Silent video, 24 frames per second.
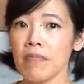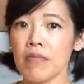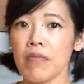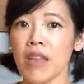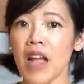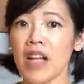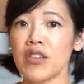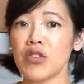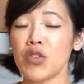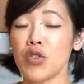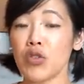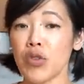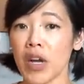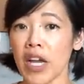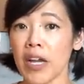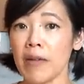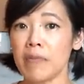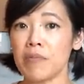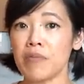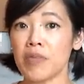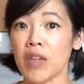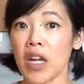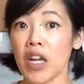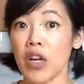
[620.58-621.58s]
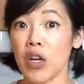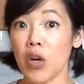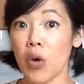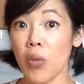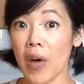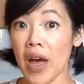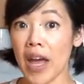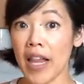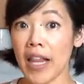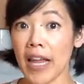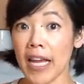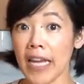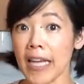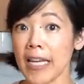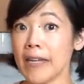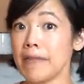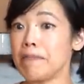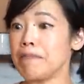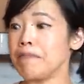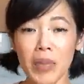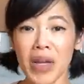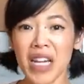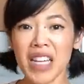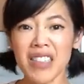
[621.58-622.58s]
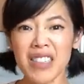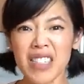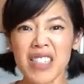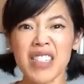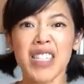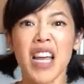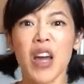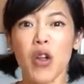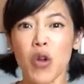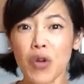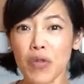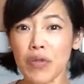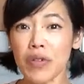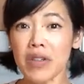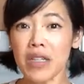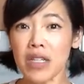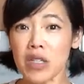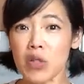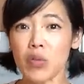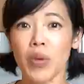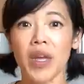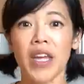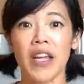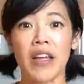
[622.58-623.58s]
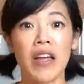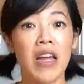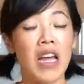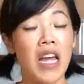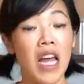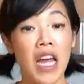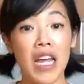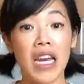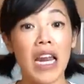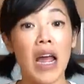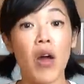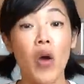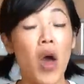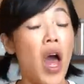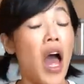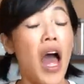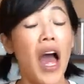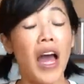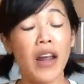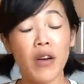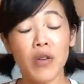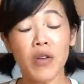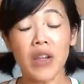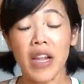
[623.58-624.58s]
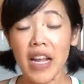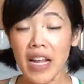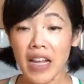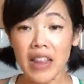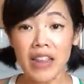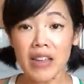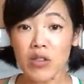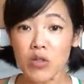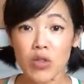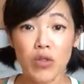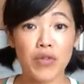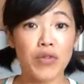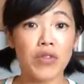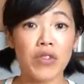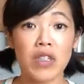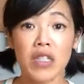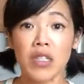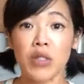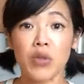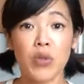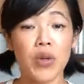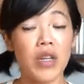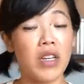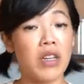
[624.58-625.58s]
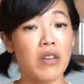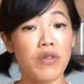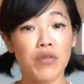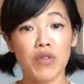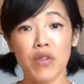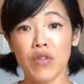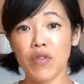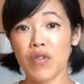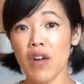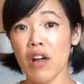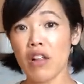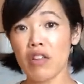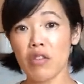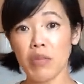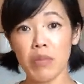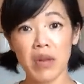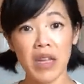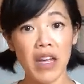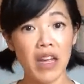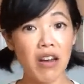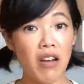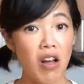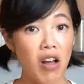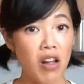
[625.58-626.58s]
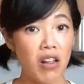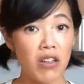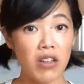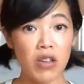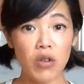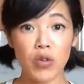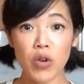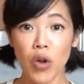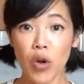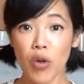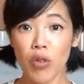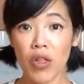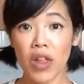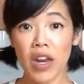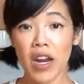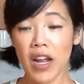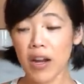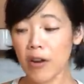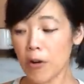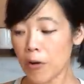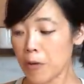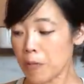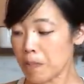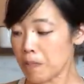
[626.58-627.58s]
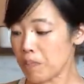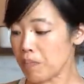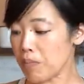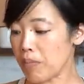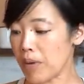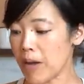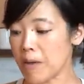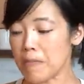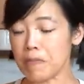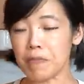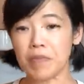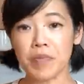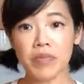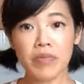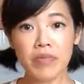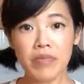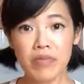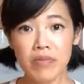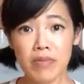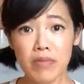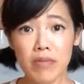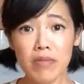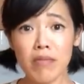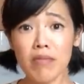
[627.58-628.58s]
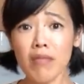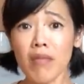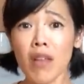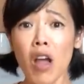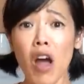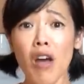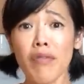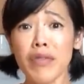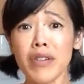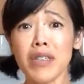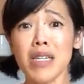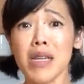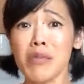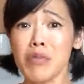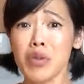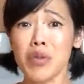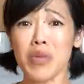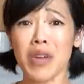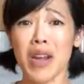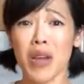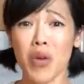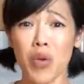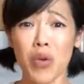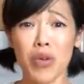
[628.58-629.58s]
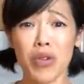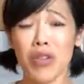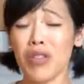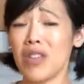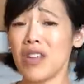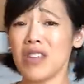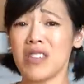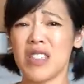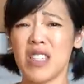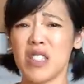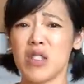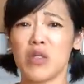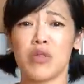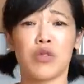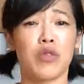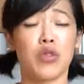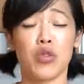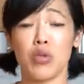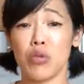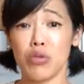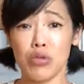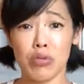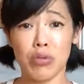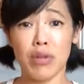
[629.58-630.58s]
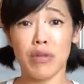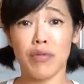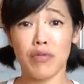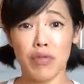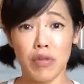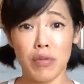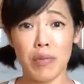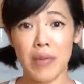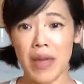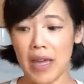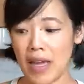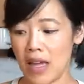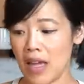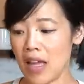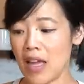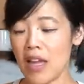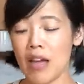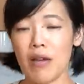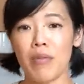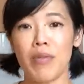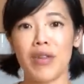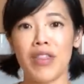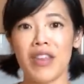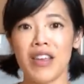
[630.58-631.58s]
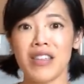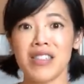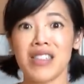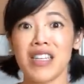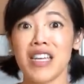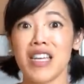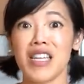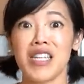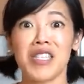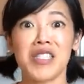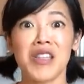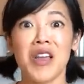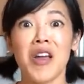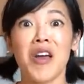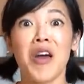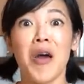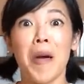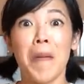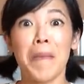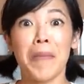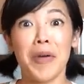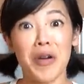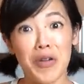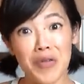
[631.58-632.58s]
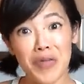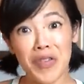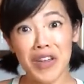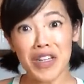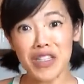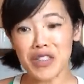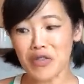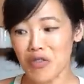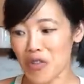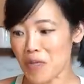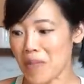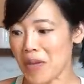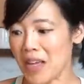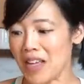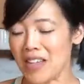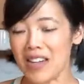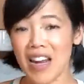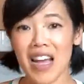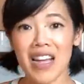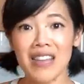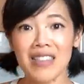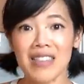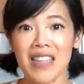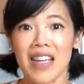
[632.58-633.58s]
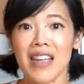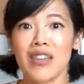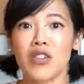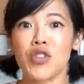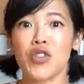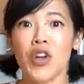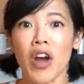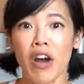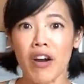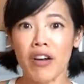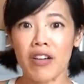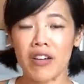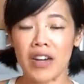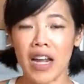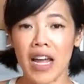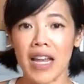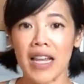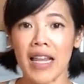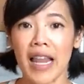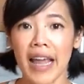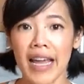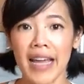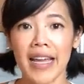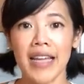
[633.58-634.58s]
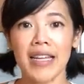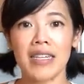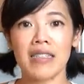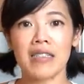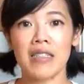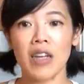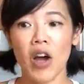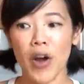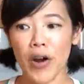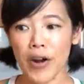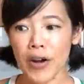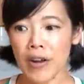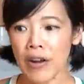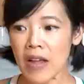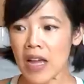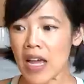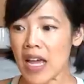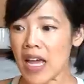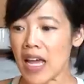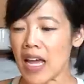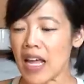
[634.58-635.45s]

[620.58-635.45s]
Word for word: That's great. You know why I like it? Because it's not overly sweet. And now, I don't like things overly sweet. If you followed me at all, you know that I don't. But oftentimes when I order this, this is too sweet for me. But this is perfect for me. Nice and tart. I like it tart.